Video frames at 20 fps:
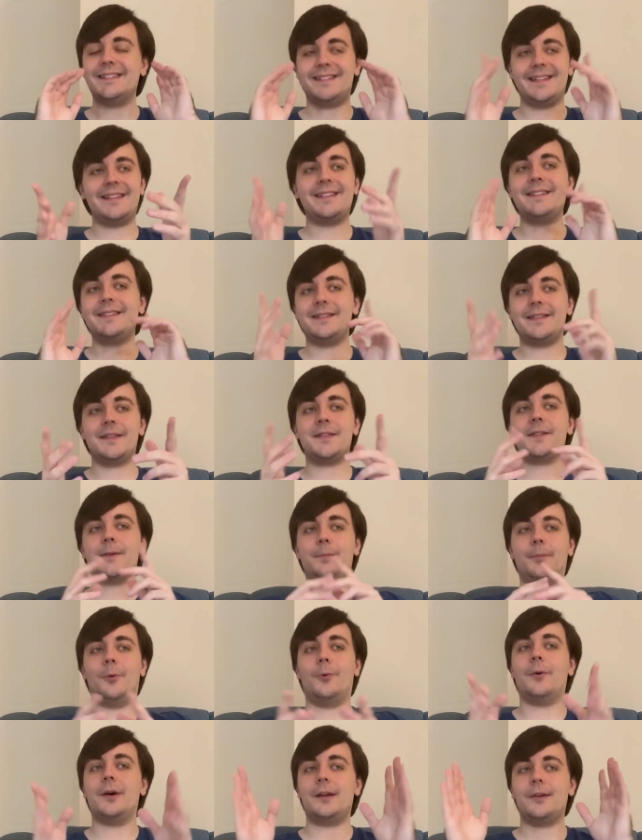didn't
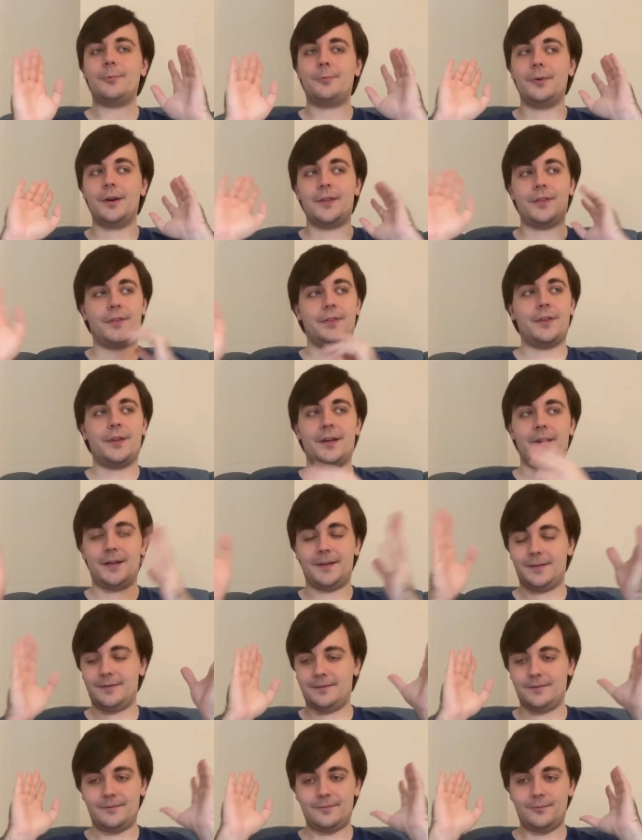disappoint with uh,
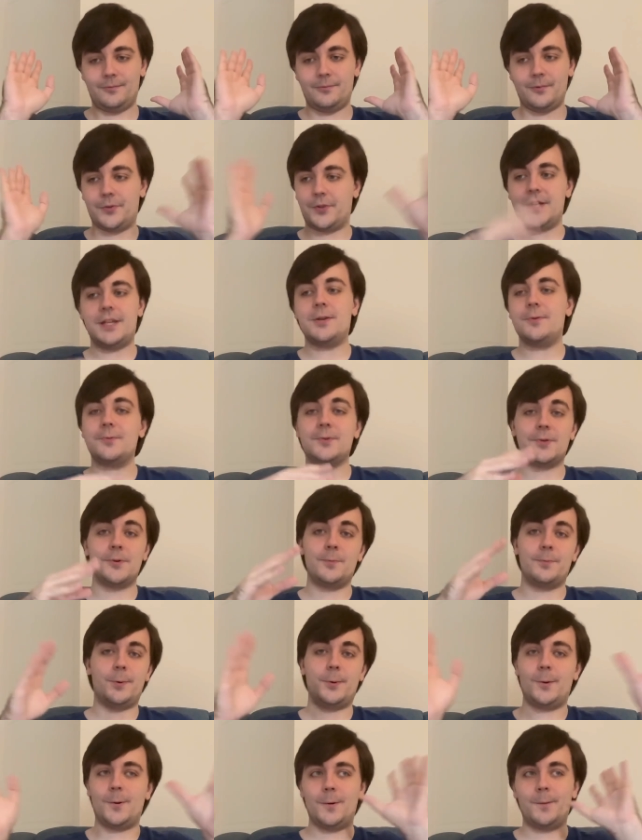with a
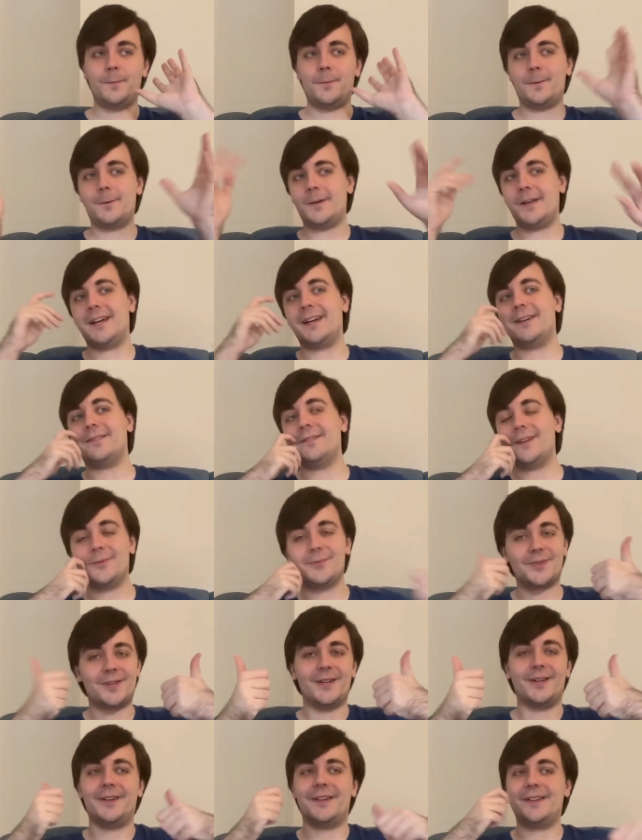YouTube poop. Yeah, it was
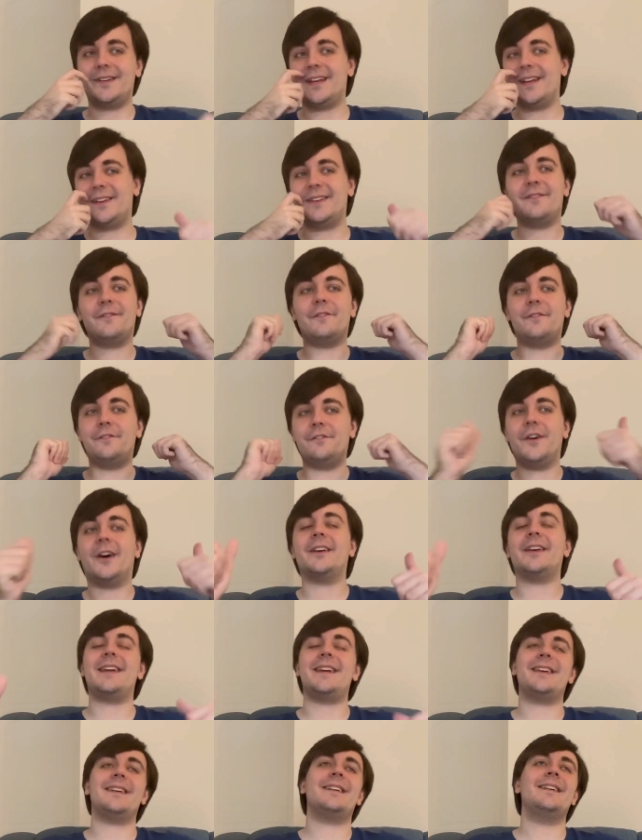good and
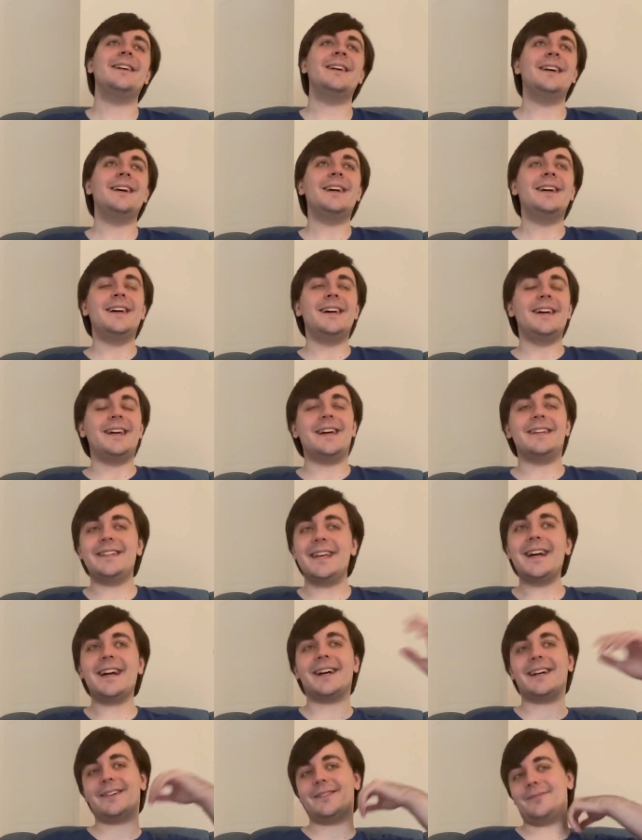funny. And
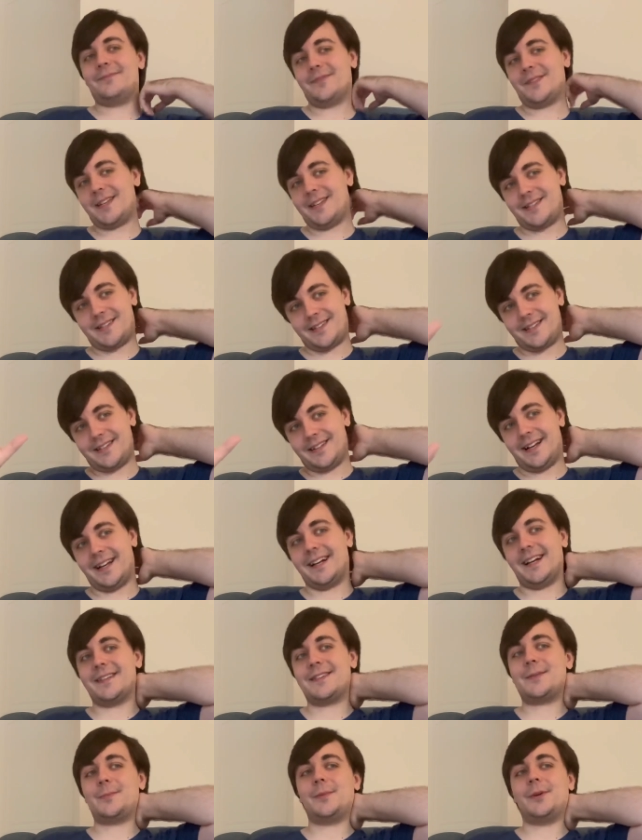yeah, because I
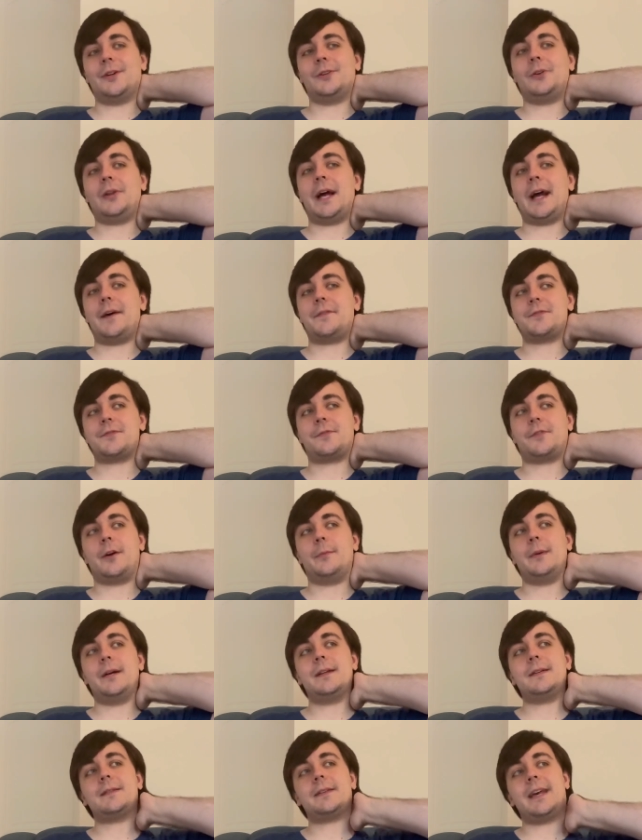got some good laughs from
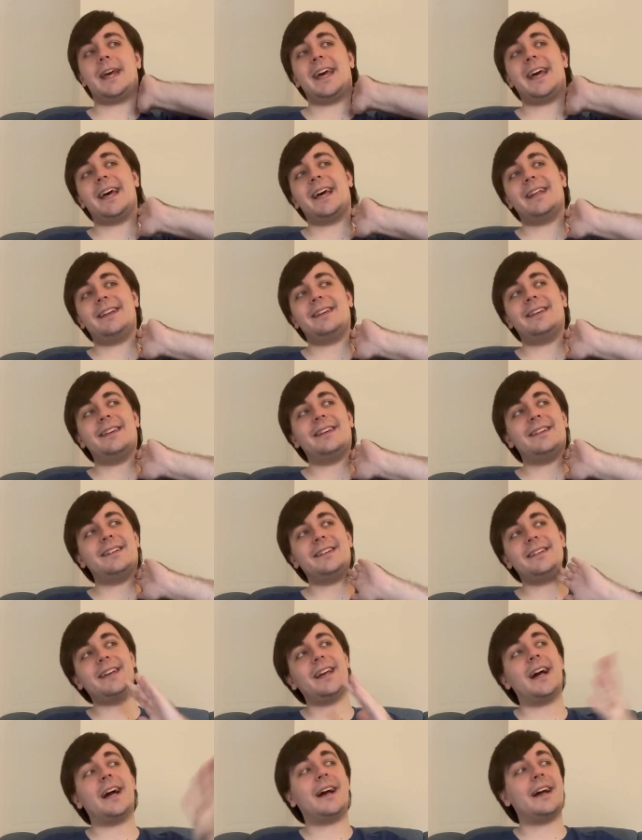it. And
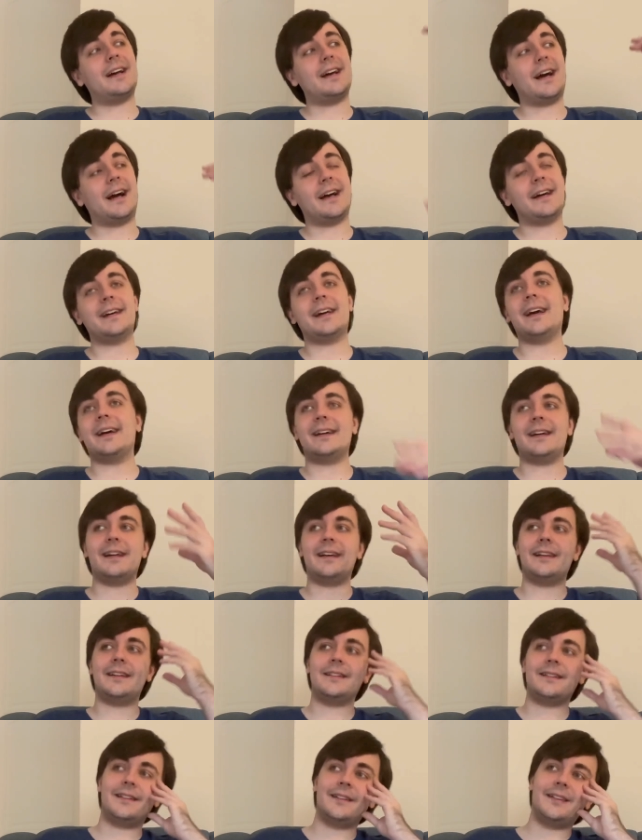I, I,
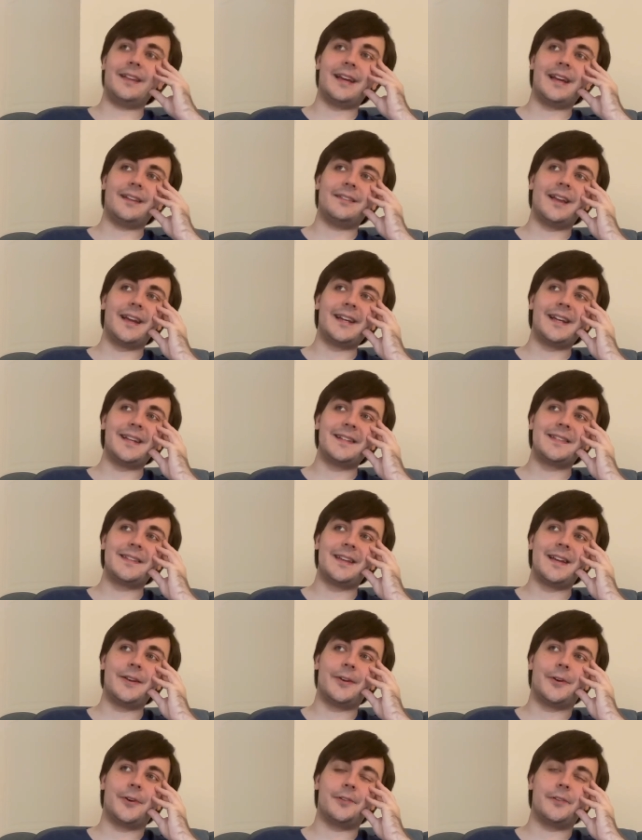like I
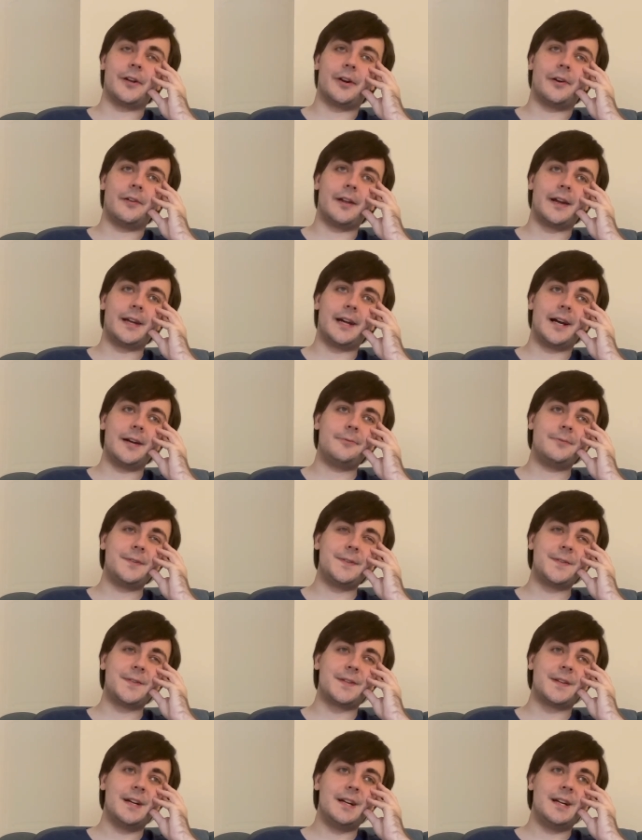said earlier, like I
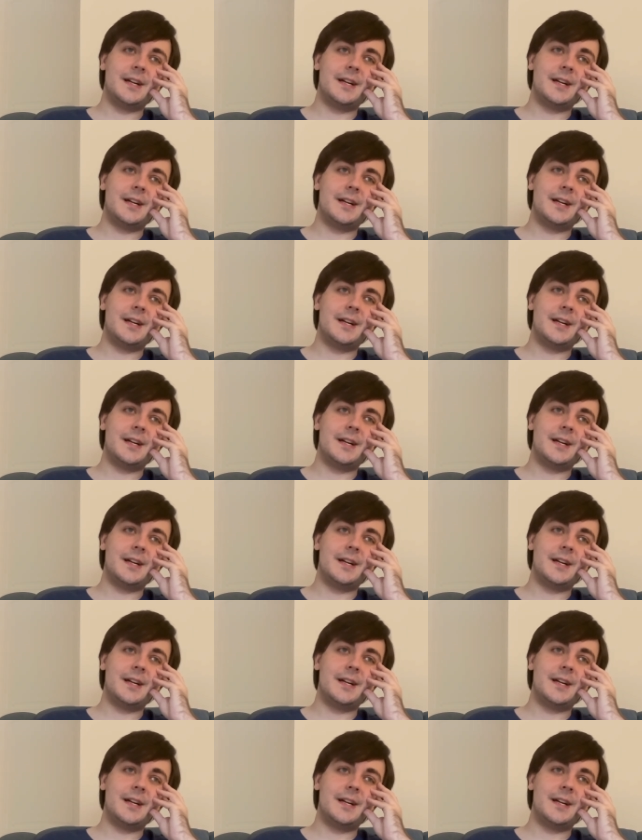was,